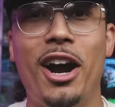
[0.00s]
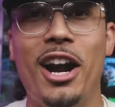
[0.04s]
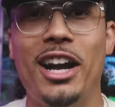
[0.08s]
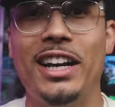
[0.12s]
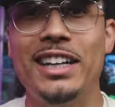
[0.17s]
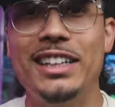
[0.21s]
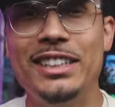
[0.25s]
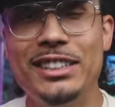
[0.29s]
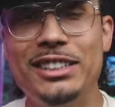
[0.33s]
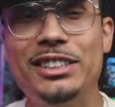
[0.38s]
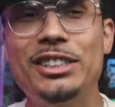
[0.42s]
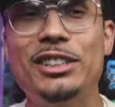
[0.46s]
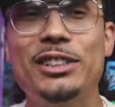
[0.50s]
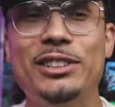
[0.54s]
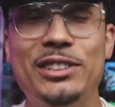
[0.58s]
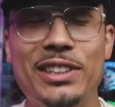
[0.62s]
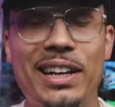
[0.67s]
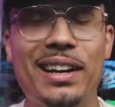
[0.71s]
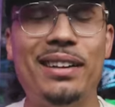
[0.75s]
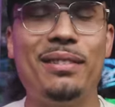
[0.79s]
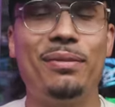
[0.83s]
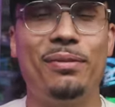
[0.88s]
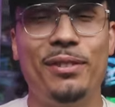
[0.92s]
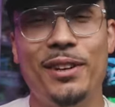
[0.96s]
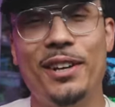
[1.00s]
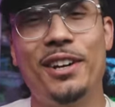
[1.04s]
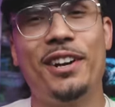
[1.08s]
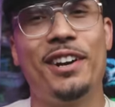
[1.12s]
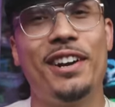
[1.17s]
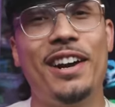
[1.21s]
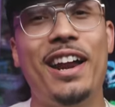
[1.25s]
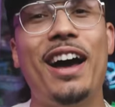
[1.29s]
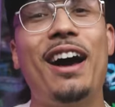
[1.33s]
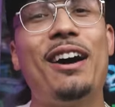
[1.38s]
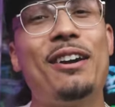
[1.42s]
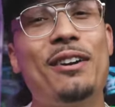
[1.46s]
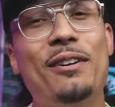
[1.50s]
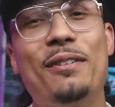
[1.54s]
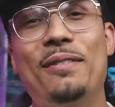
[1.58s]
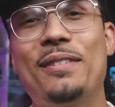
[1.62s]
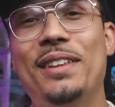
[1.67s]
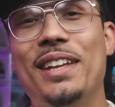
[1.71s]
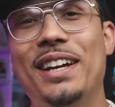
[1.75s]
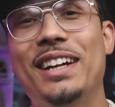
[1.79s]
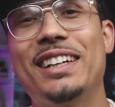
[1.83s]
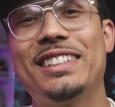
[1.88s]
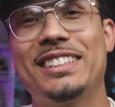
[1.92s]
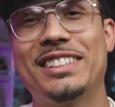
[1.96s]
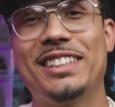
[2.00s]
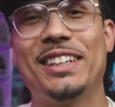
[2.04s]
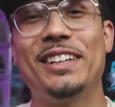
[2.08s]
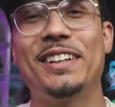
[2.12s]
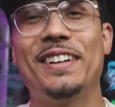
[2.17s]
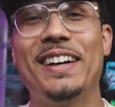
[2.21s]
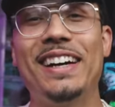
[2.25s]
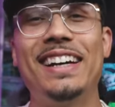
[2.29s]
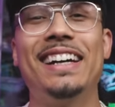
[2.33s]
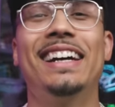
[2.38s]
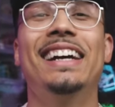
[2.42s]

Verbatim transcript: All right, he's still trying to figure it out over there, so